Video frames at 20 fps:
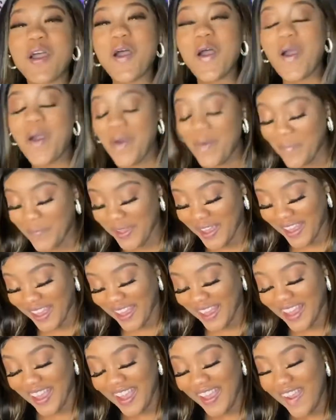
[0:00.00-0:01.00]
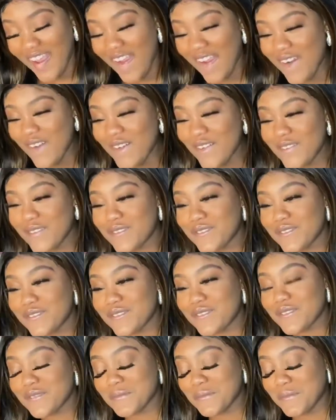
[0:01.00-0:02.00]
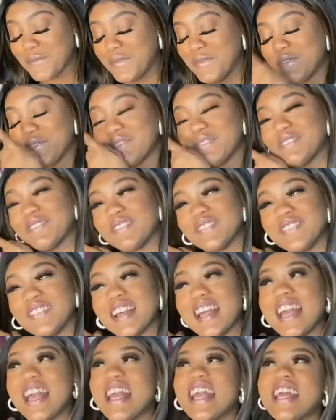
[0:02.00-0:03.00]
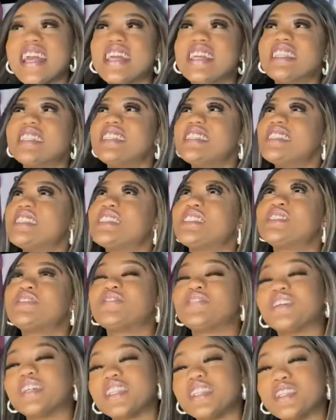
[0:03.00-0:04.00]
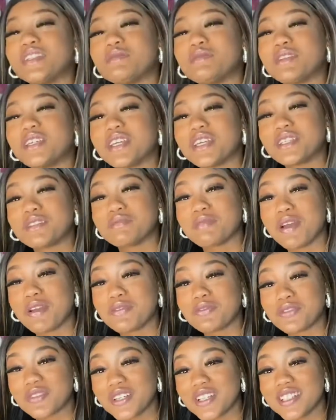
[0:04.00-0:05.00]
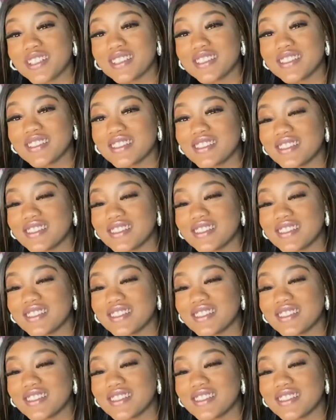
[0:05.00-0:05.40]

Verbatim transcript: Okay. Okay, because I am so dramatic, but this is funny because yeah, my friends